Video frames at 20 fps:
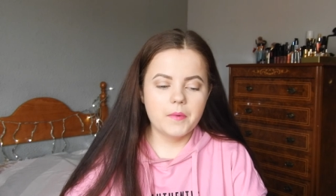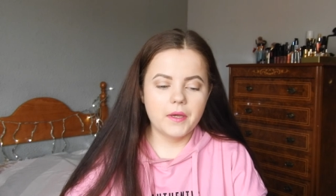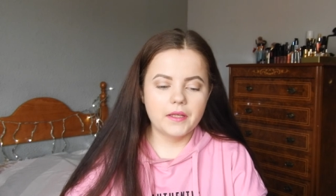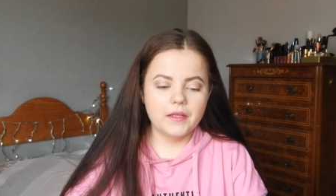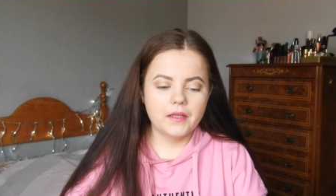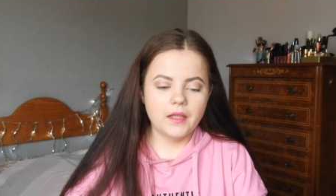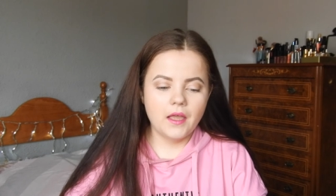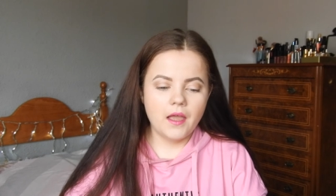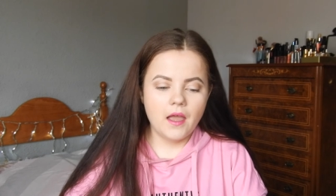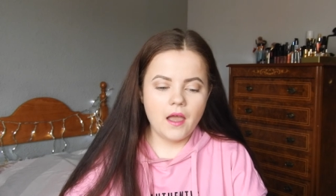
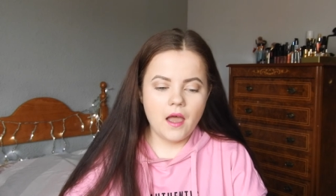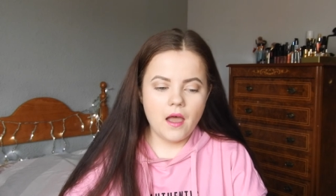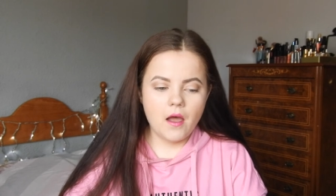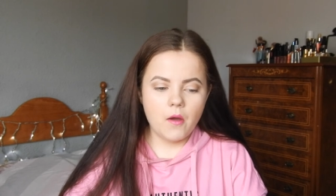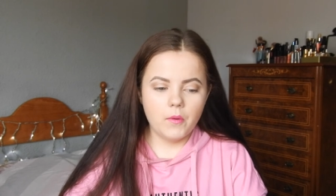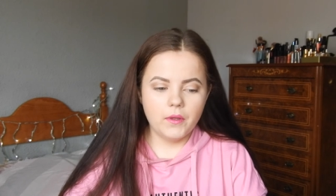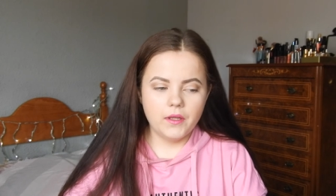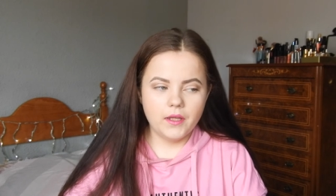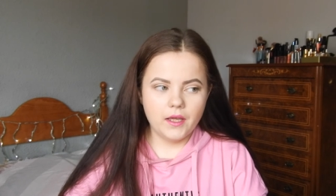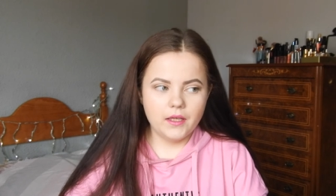but
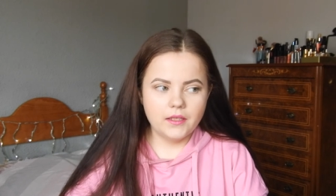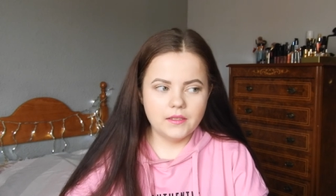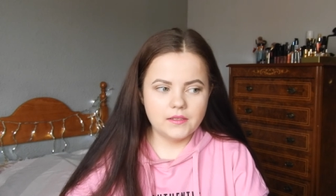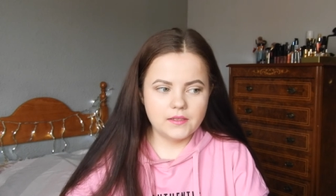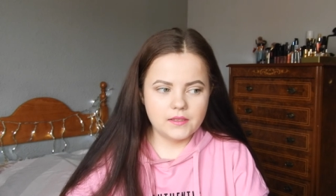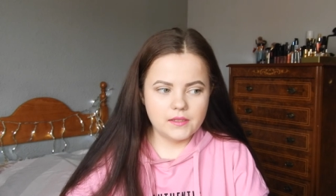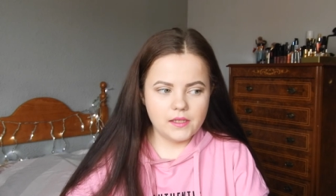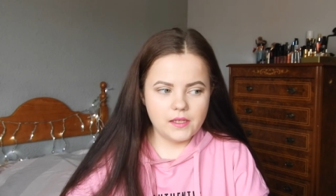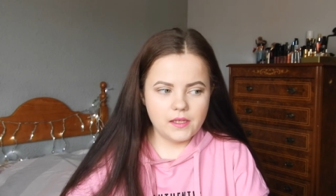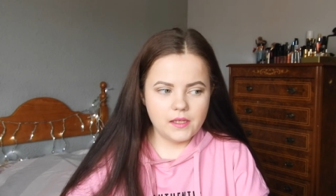when I
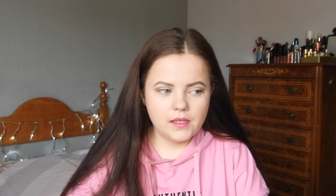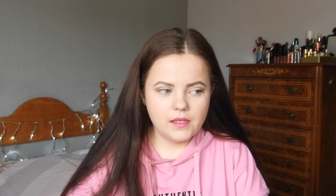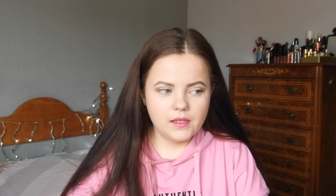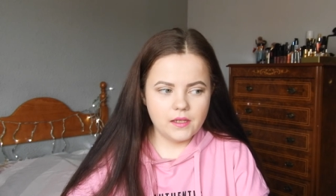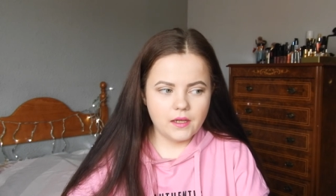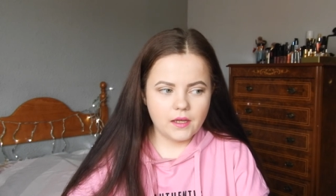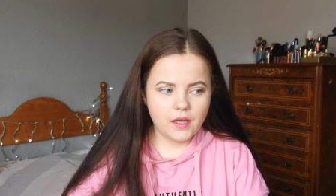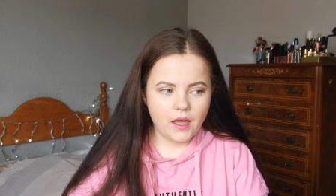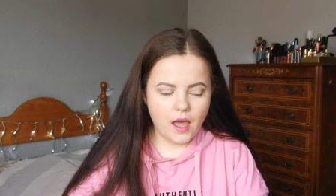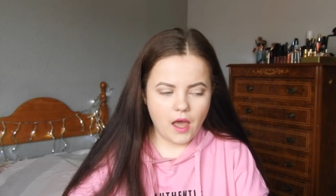
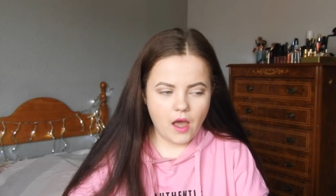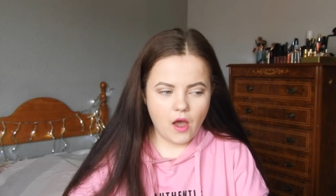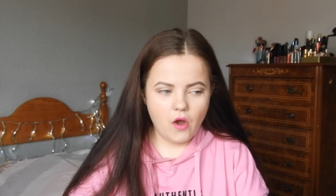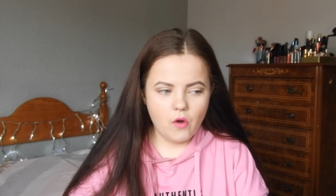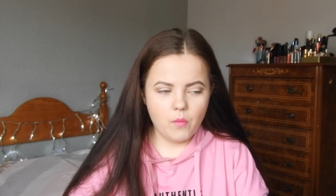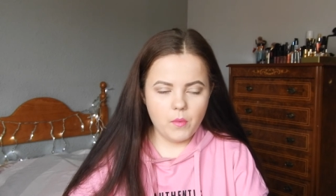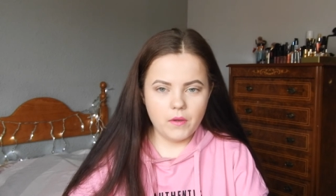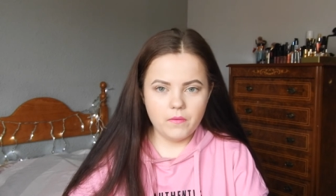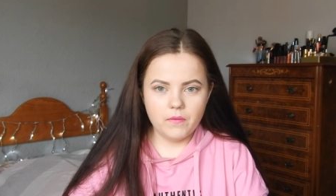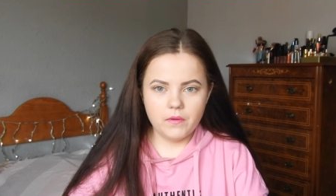see
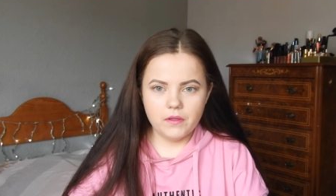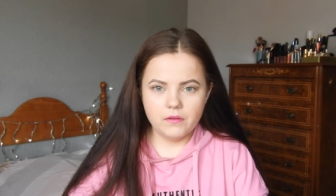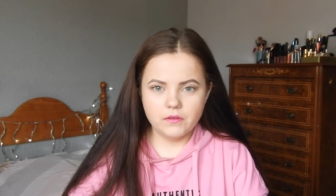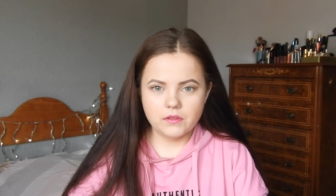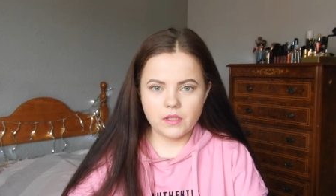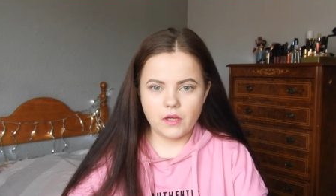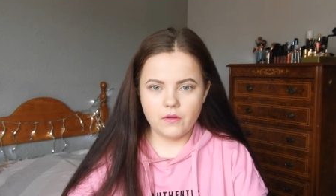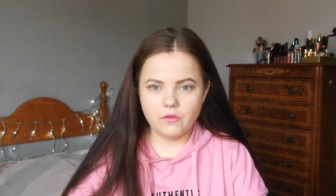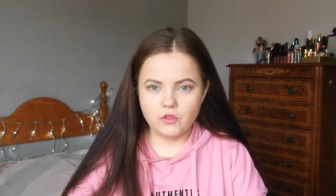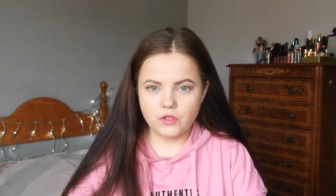how my
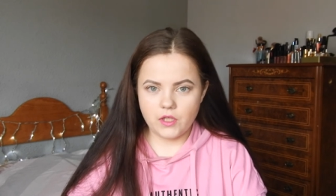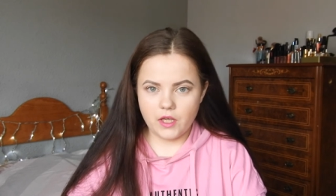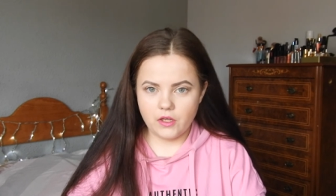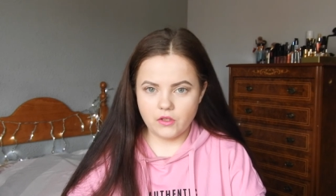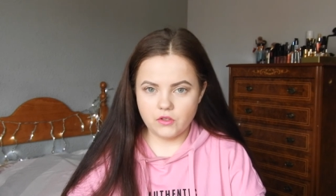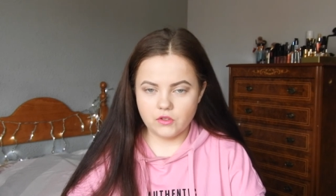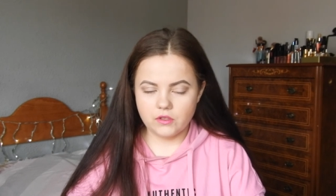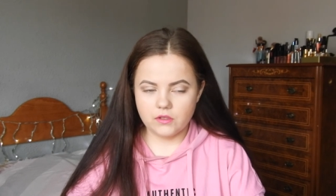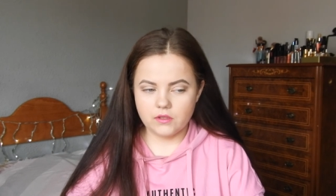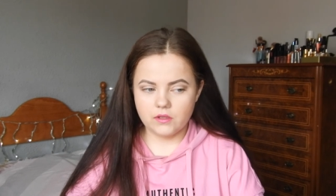views have
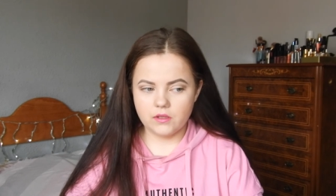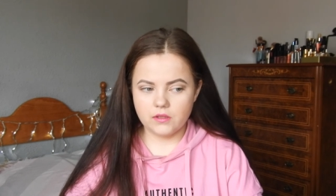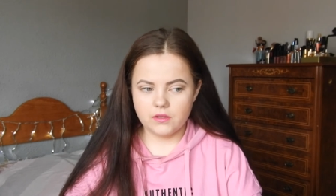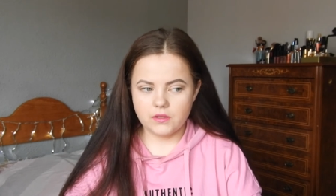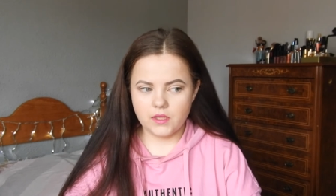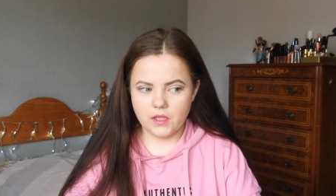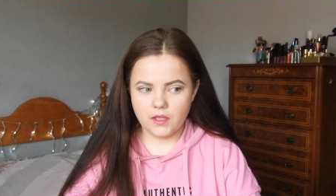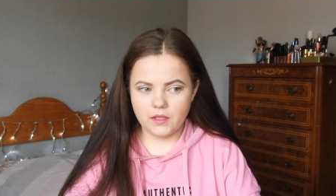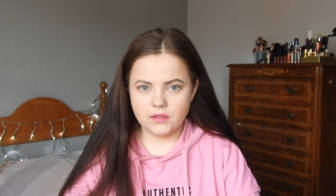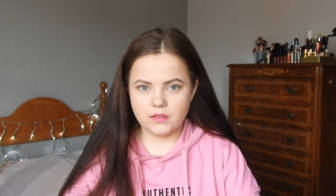changed
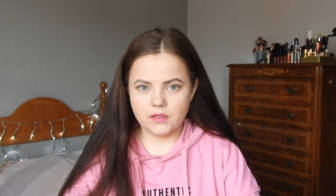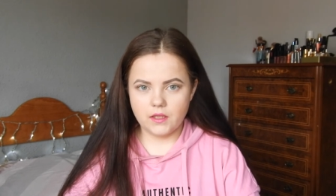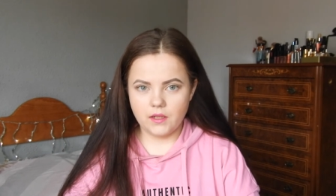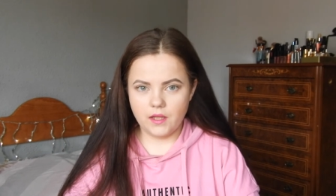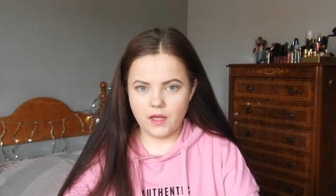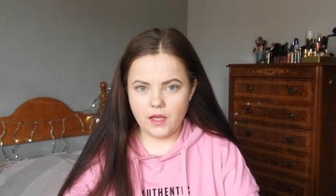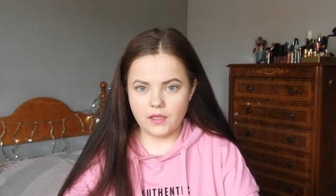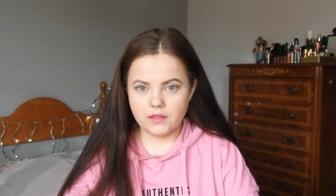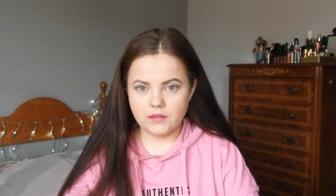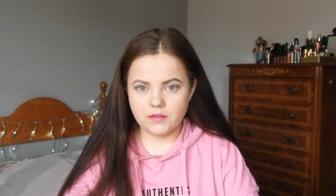since the
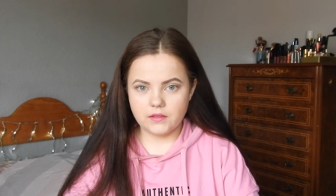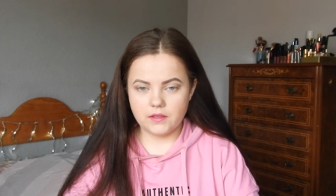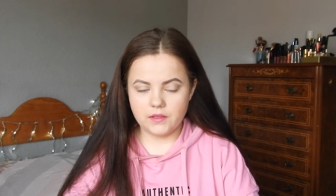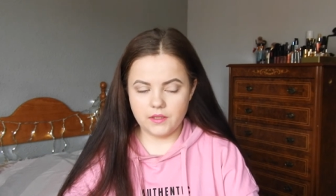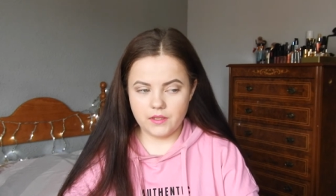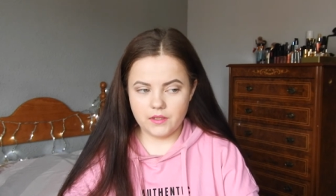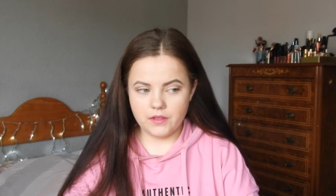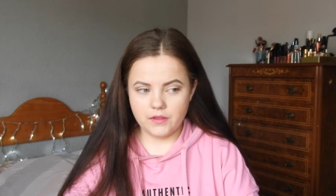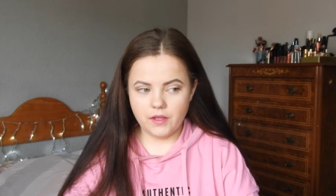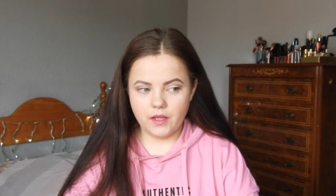last
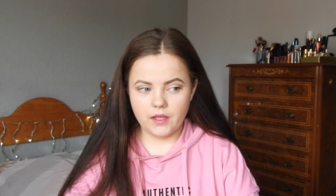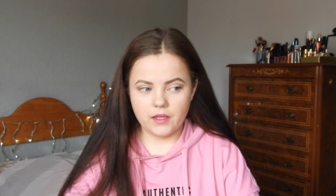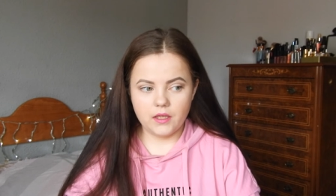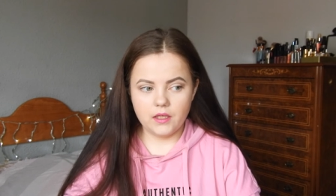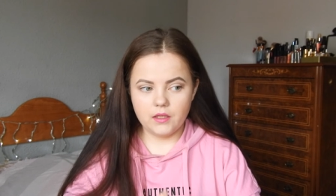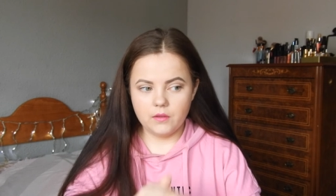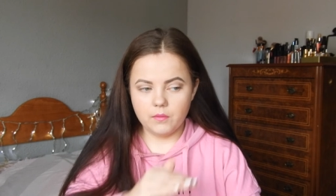year, like